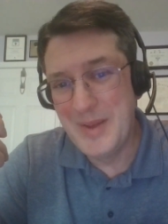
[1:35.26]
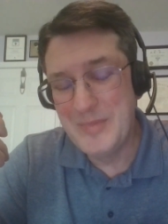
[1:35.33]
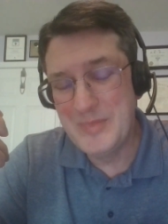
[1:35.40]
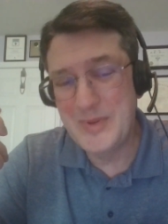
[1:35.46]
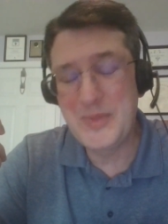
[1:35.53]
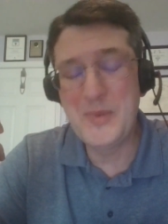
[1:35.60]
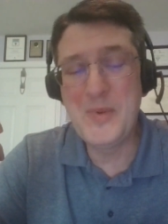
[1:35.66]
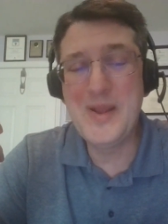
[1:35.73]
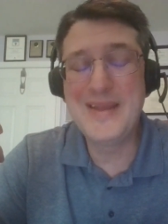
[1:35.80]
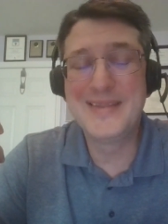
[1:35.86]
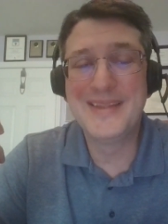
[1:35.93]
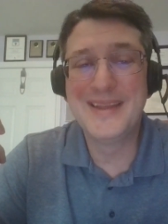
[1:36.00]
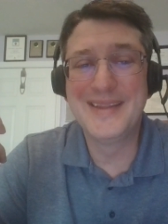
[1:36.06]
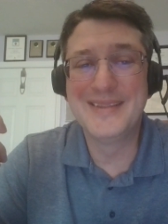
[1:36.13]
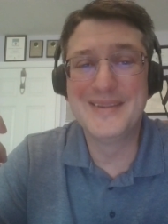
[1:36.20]
but the way
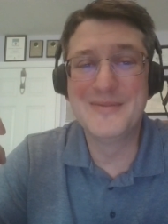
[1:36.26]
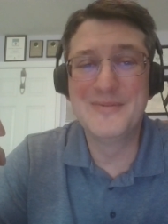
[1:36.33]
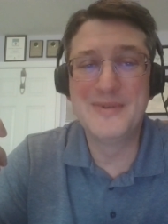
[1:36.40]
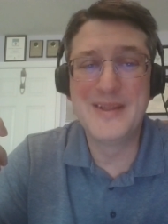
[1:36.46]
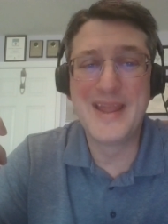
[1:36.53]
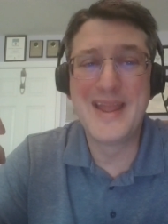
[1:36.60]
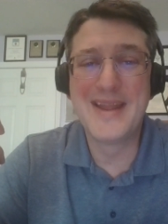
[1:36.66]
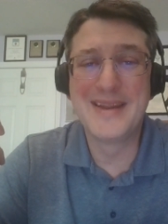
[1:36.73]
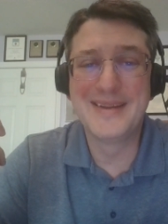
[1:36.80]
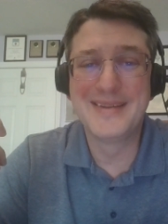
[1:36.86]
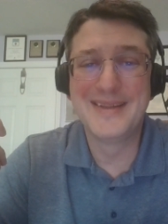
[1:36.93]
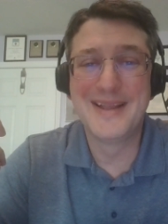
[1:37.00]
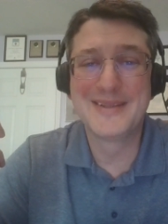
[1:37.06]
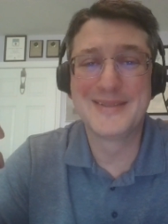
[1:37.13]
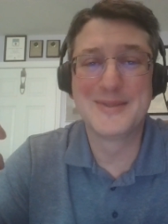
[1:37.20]
that the V A
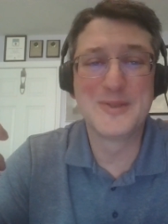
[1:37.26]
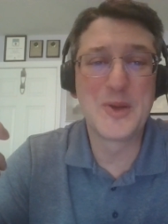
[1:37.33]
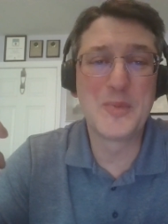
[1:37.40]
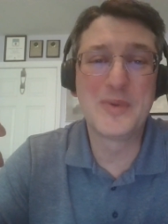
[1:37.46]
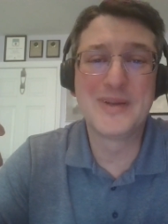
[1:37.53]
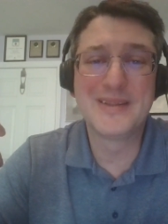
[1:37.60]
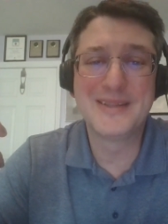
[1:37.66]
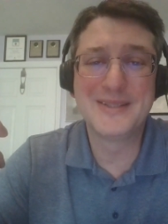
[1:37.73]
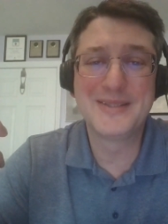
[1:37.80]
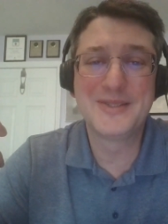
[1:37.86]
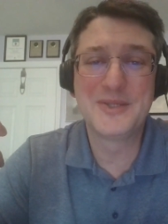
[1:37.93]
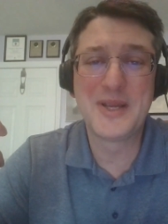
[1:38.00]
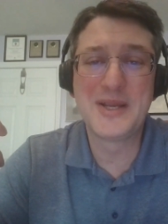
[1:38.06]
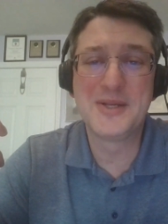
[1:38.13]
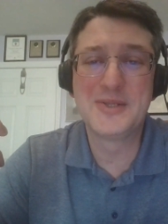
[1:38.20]
has interpreted this
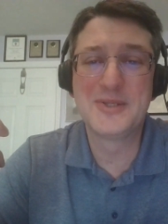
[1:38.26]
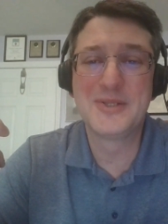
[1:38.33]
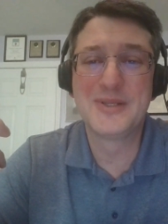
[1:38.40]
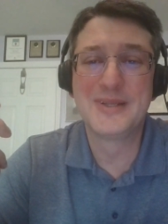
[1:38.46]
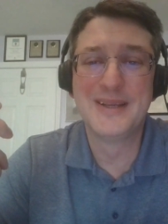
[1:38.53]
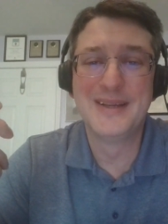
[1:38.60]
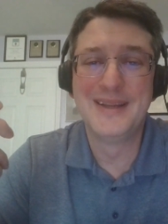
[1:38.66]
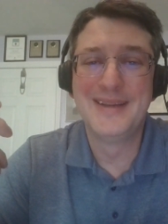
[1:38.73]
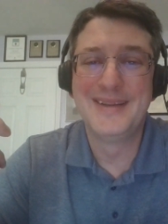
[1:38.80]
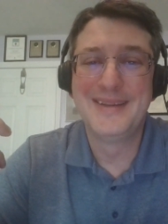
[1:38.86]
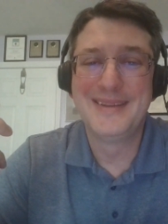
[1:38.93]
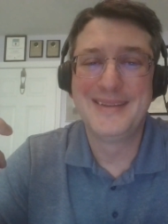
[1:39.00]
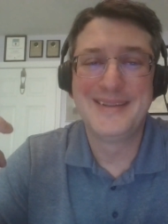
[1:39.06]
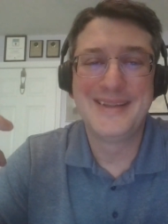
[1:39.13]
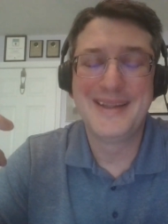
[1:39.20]
change
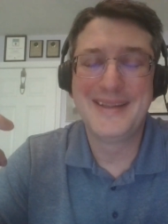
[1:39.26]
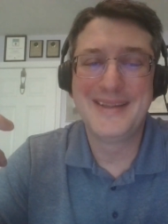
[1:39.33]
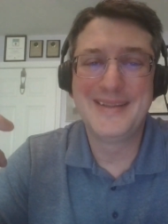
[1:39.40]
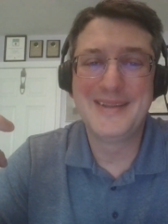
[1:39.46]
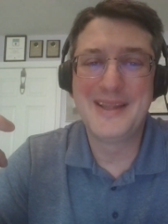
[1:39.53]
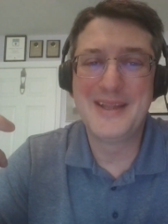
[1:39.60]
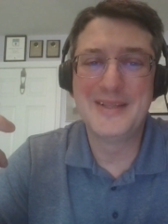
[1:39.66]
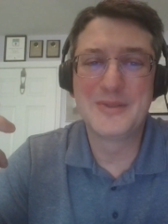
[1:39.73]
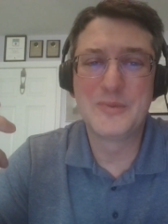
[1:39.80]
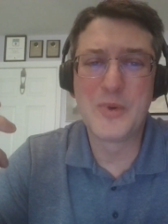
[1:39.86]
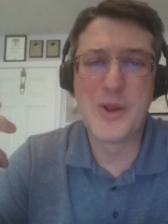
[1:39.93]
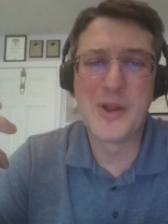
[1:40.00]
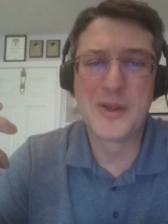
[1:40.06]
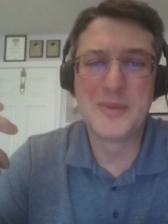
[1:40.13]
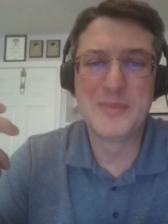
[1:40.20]
is
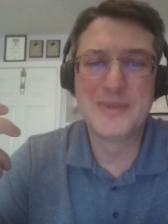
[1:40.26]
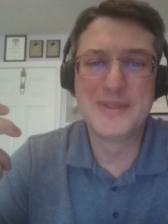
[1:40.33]
wrong, and,